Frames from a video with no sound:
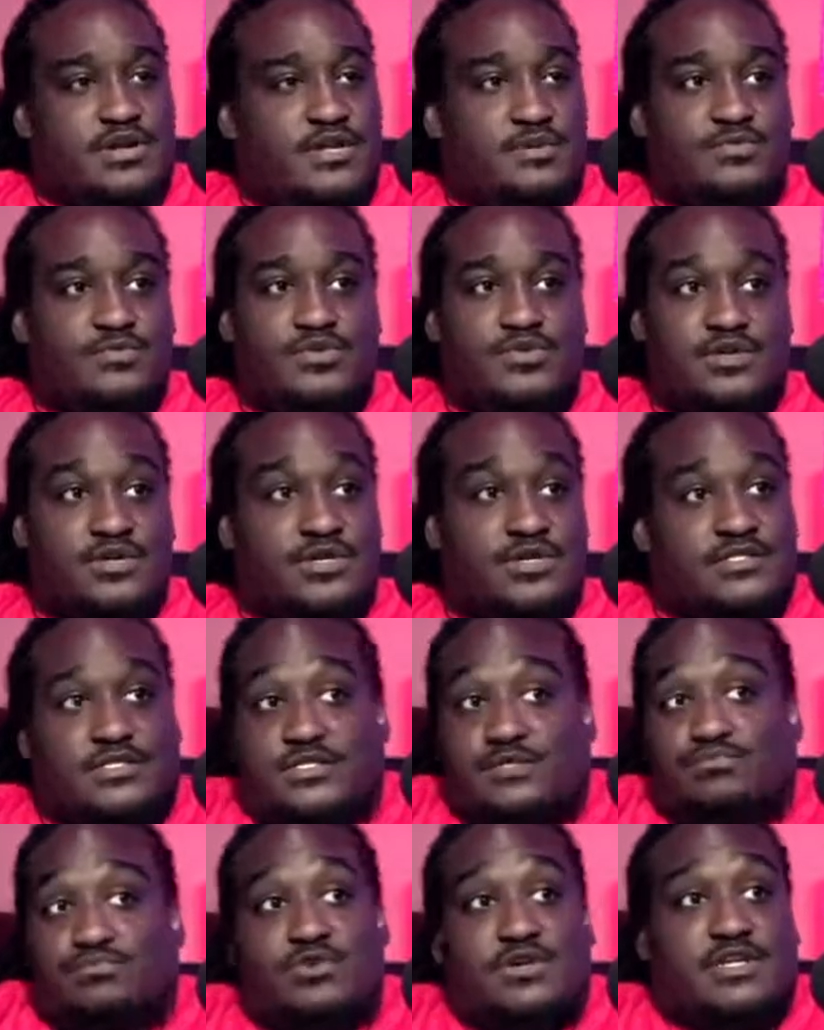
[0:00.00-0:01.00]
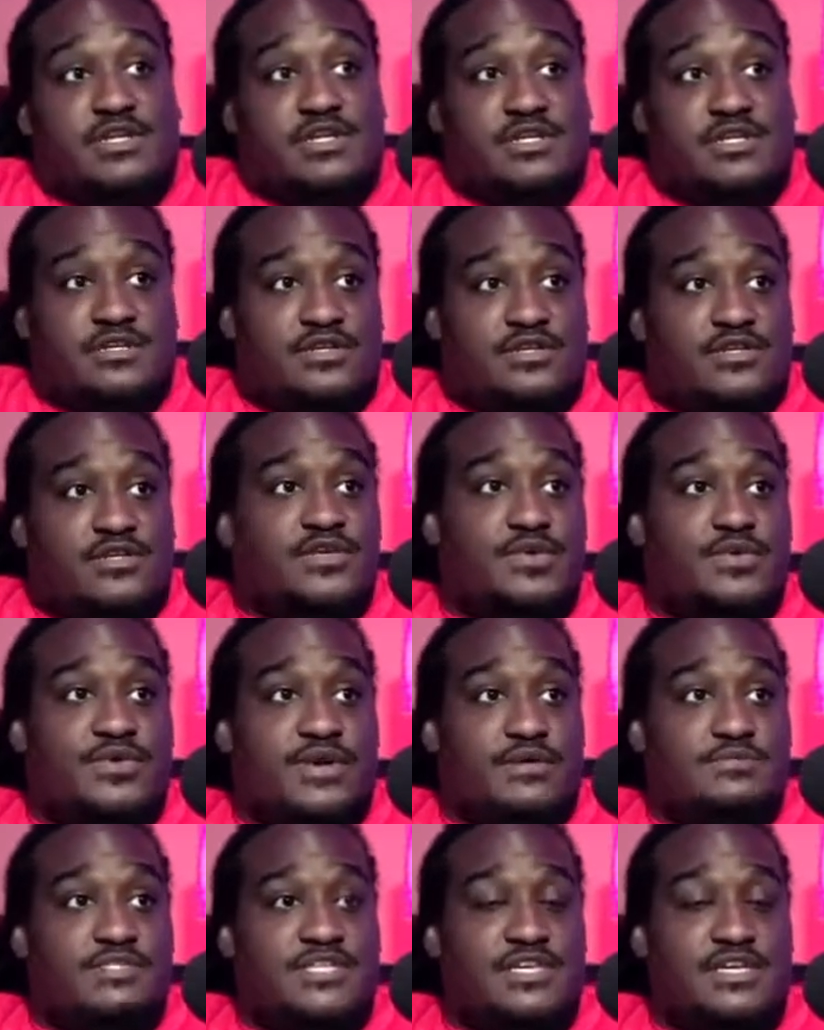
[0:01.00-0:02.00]
of the community. It's just Brooklyn. You get
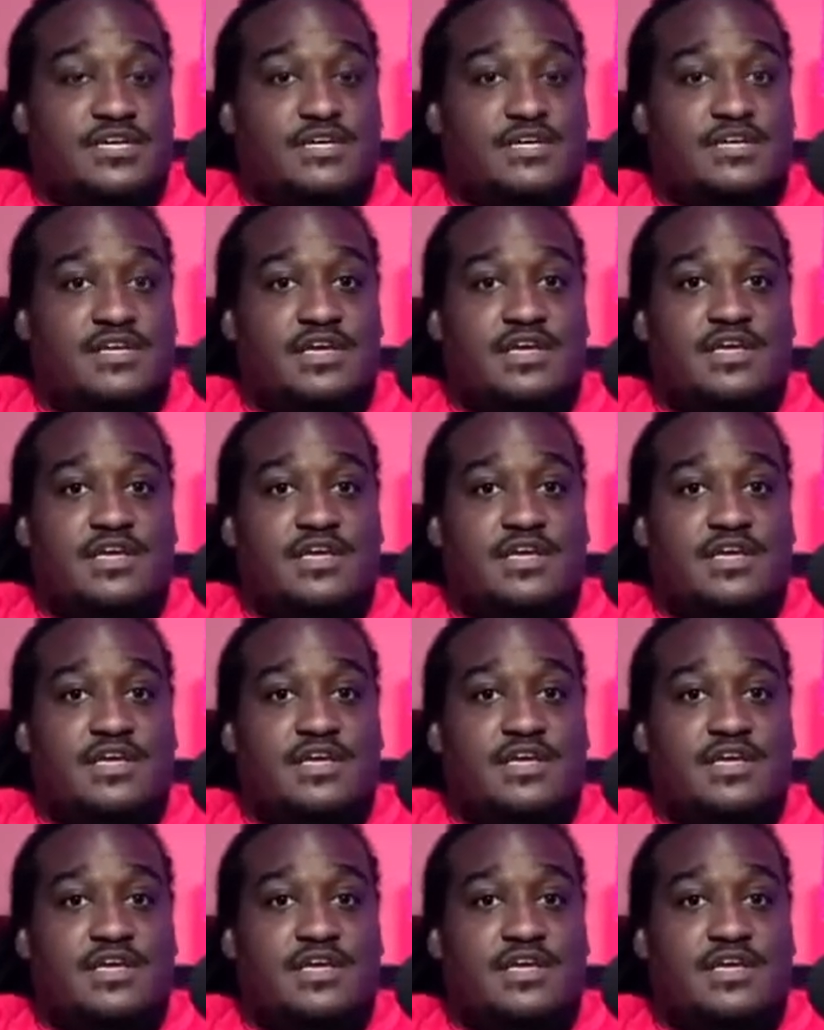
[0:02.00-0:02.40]
what I'm saying?